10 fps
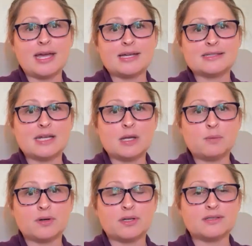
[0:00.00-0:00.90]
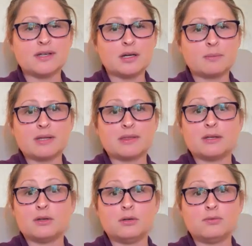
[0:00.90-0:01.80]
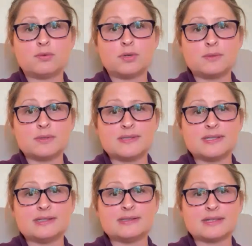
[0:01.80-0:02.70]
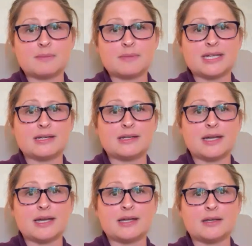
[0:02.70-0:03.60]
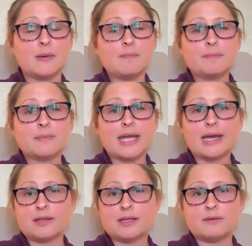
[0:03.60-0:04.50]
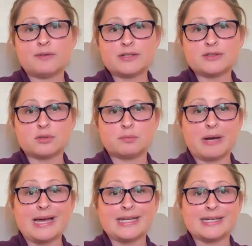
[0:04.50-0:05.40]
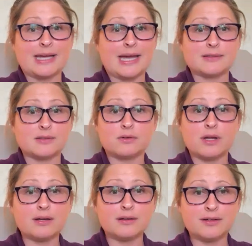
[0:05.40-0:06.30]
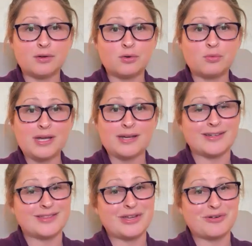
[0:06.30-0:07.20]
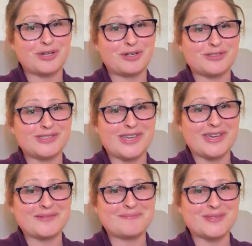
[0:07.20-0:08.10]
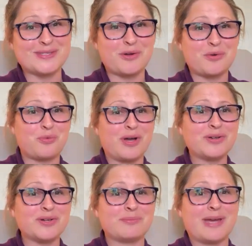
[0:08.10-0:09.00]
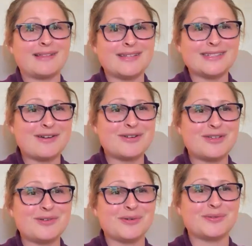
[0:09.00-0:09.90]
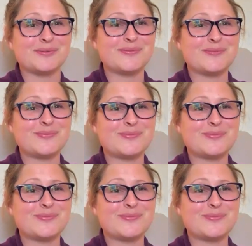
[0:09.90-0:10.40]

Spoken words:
And today we're going to talk about the new frequencies coming in and how they affect your body, as they're not going to go away and they're here to stay. So, welcome, Alex. How are you?